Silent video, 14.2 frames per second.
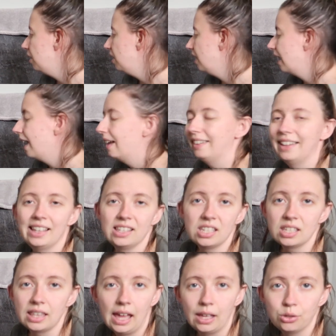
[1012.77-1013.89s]
but you can't get
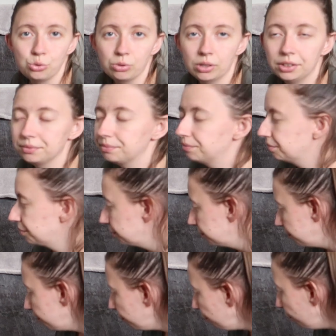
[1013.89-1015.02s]
into that door.
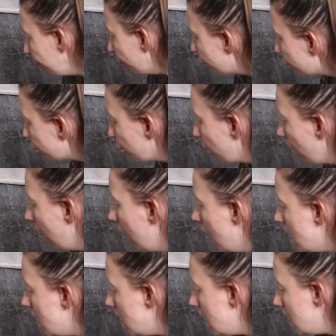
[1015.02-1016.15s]
So
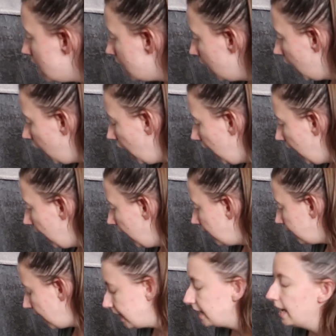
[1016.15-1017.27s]

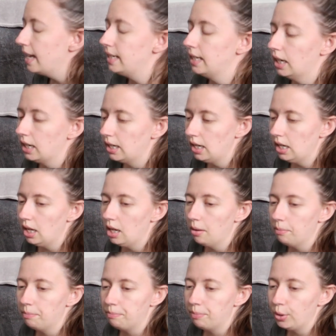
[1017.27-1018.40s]
yes, it is a
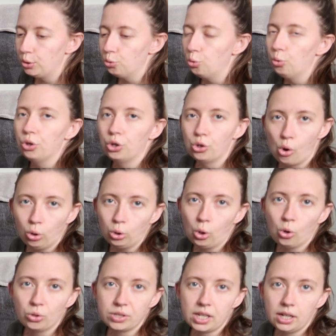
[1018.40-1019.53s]
crate, but no, they're not
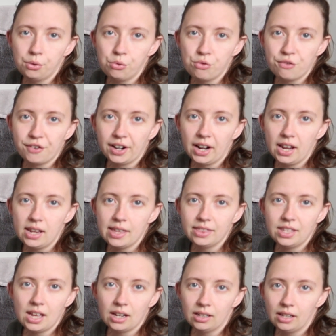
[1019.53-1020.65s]
locked in it overnight.
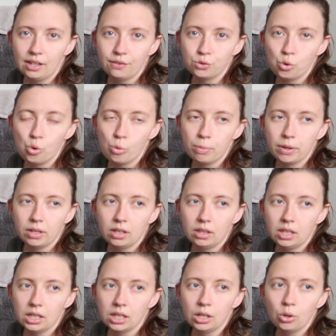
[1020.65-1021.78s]
They are left open.
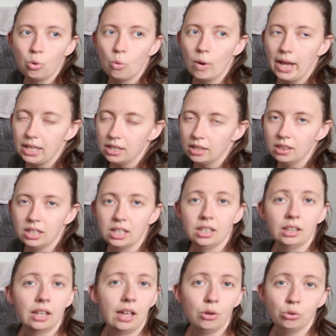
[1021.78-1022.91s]
They can go in, they
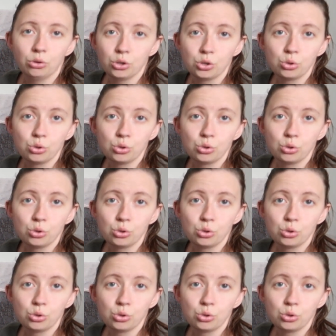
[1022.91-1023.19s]
can lie on the